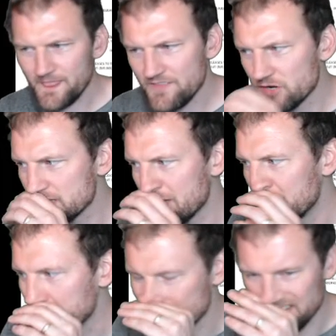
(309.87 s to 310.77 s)
there at the
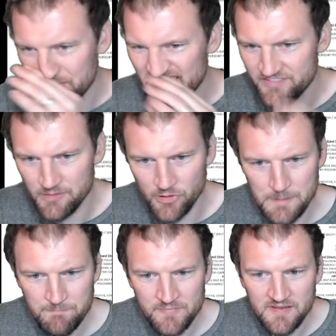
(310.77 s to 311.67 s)
bottom, you can see the page number,
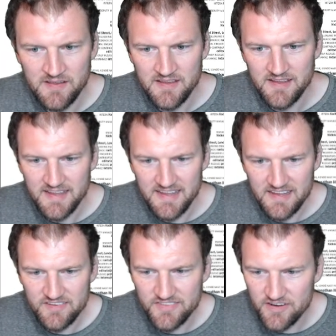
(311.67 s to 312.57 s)

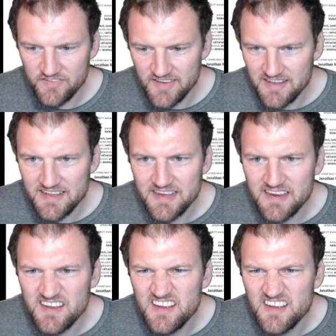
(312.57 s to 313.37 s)
is they're selling